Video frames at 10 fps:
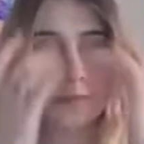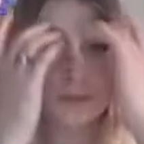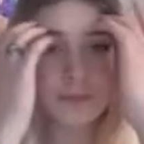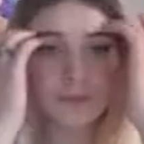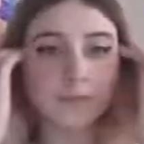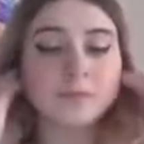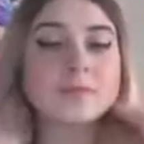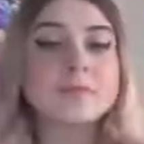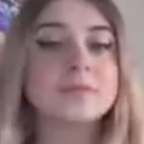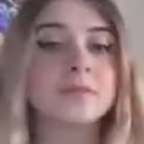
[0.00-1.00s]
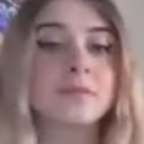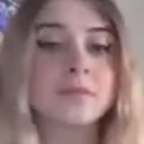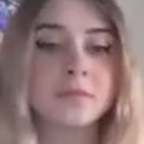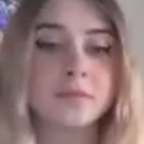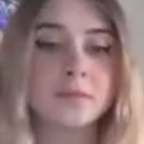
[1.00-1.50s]

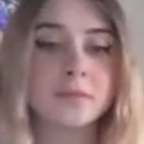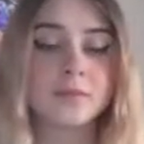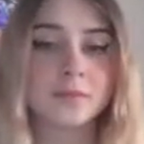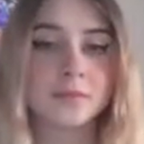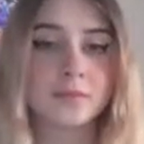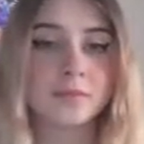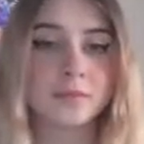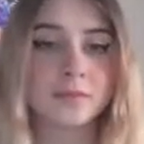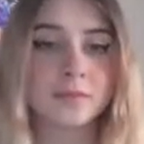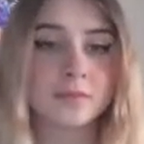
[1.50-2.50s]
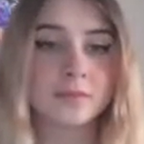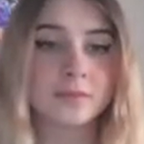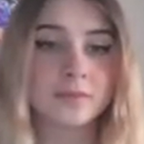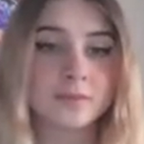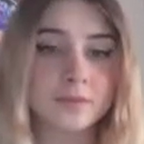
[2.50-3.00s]

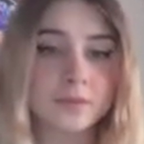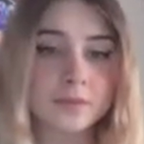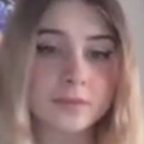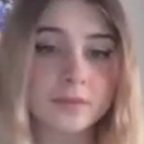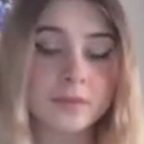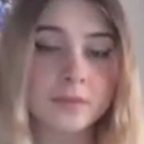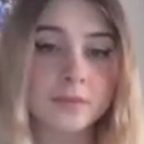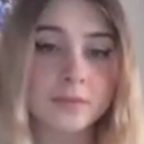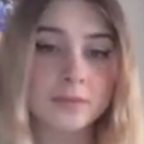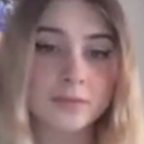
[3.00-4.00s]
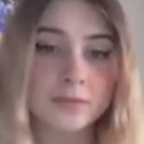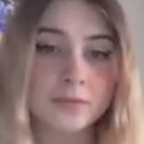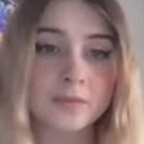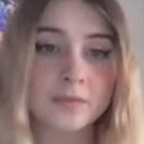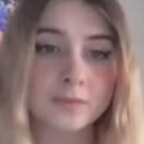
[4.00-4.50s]

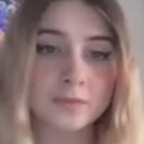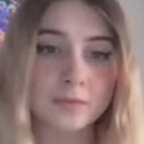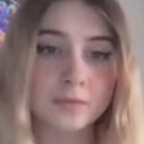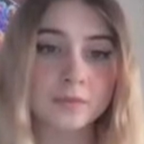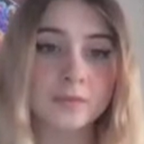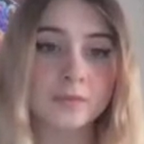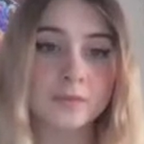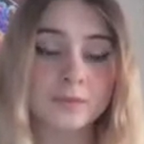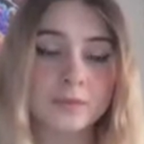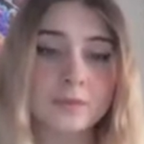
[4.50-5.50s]
The person shown says nothing.